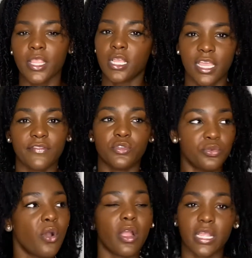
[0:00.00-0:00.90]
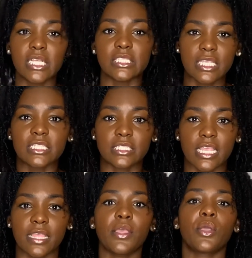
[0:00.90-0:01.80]
If you are
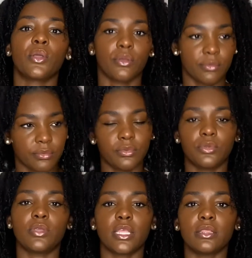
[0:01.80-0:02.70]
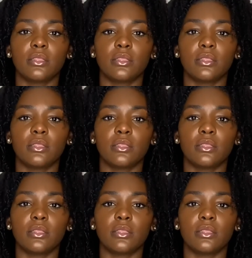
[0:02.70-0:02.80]
consistent, you can,